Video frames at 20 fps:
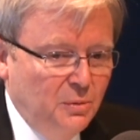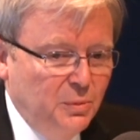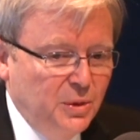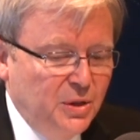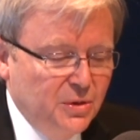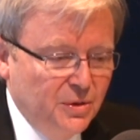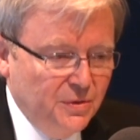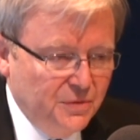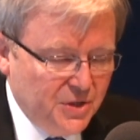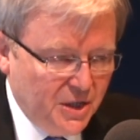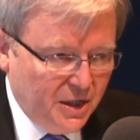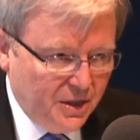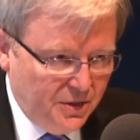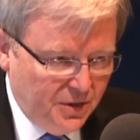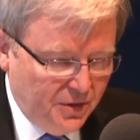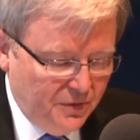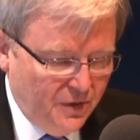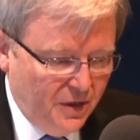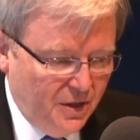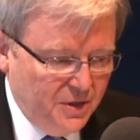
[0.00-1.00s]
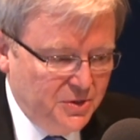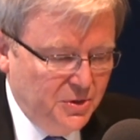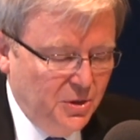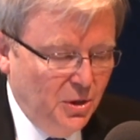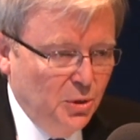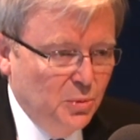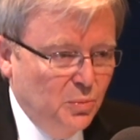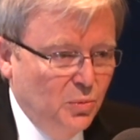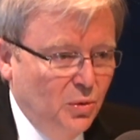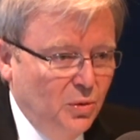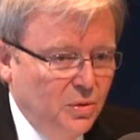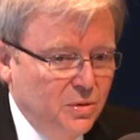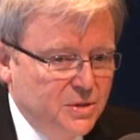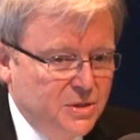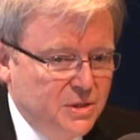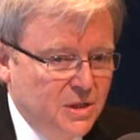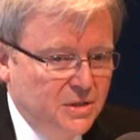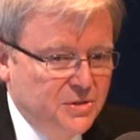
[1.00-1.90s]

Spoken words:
We could have taken the advice of the Liberals